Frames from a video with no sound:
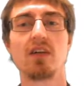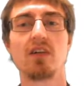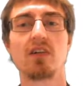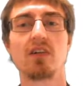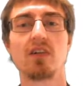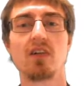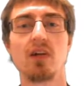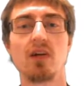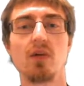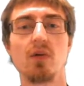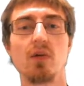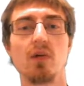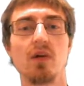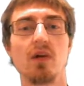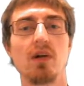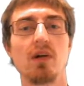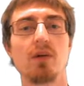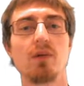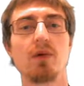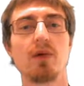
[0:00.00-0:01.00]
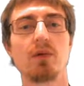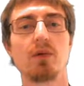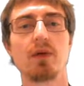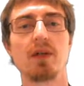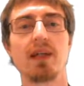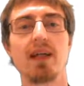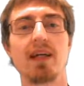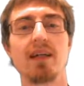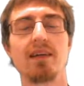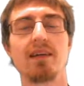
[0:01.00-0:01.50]
So what we
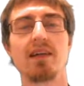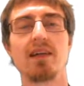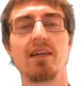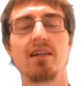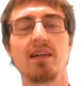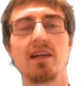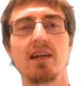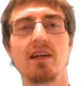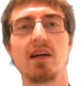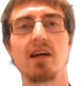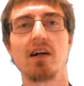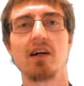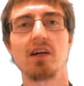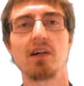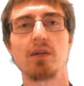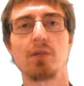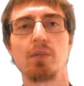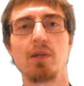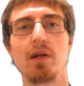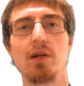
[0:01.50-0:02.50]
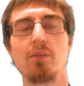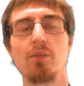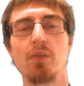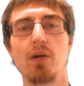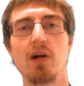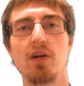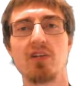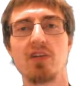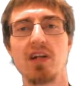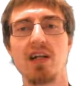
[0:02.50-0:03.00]
get is that RSP
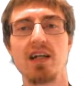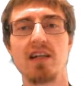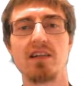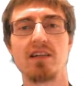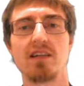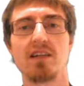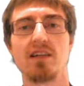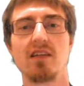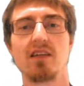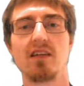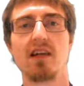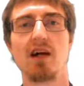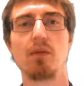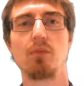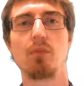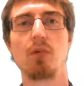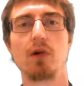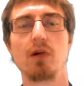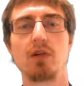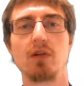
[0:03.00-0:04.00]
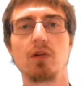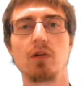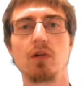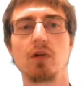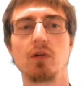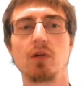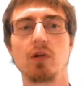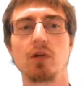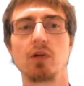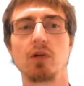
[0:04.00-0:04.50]
plus 8 now points to the
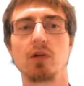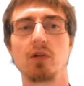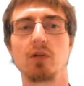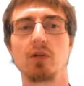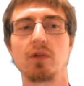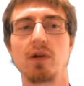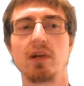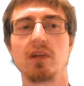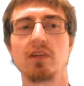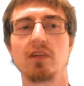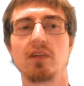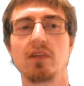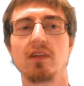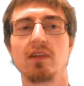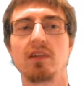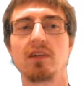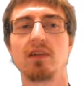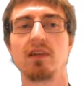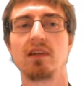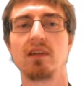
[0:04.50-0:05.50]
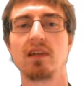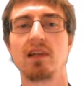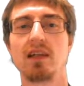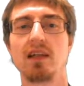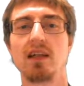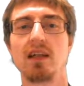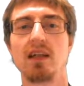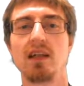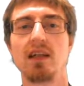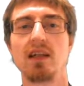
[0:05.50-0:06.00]
return address.
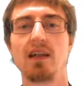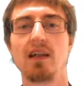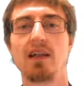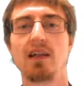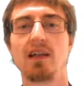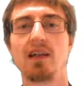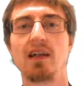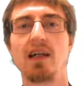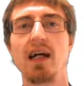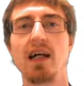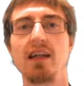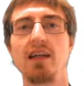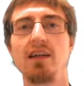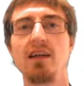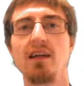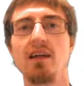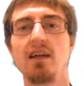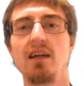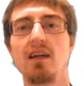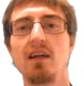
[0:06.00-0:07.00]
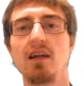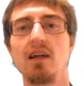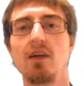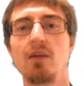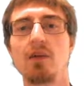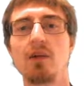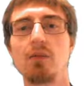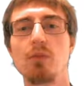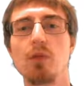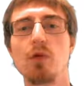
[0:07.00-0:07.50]
Then
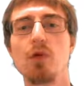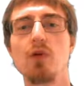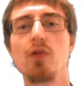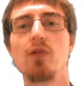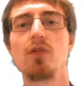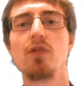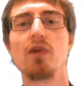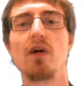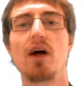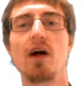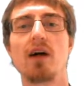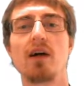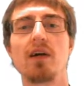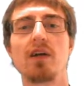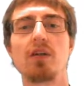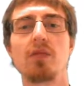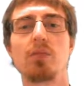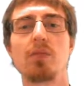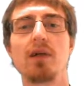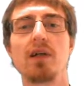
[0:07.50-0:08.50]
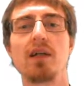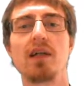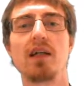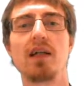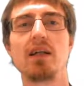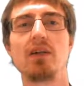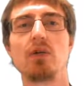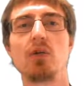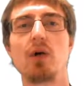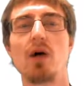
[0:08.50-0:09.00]
we move RSP
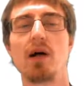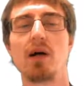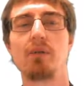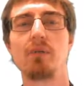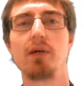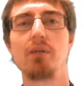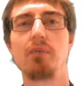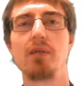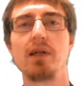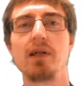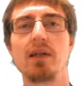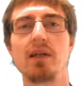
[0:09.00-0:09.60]
into RBP.